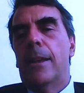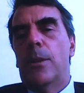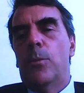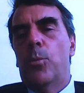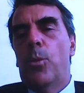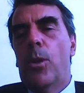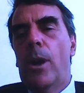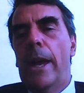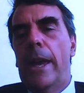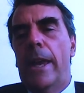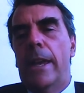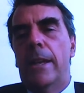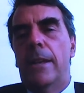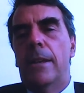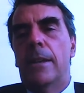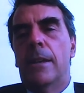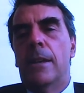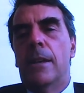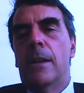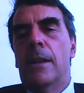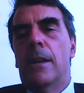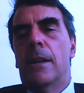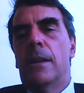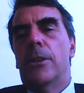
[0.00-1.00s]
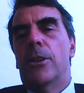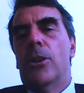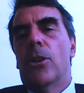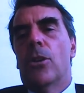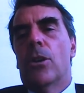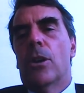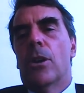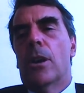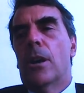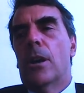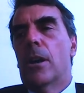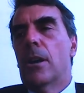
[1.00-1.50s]
and weight,
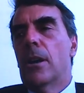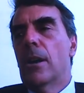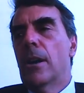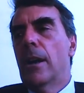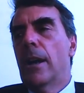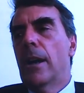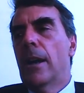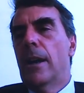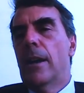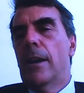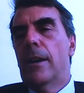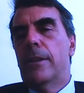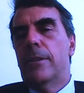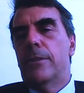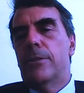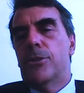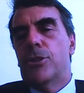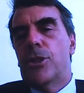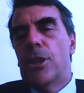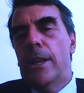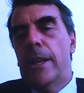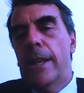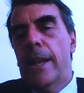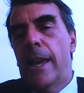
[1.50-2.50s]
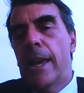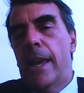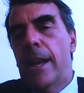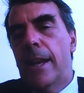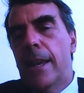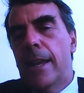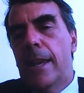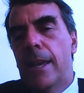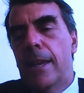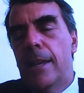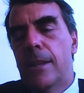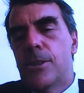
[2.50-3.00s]
your
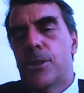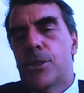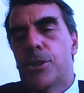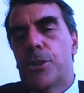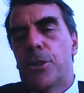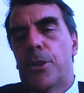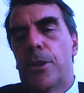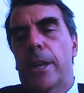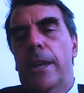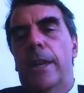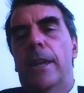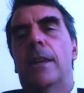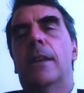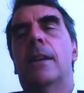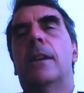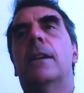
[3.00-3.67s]
genetic history,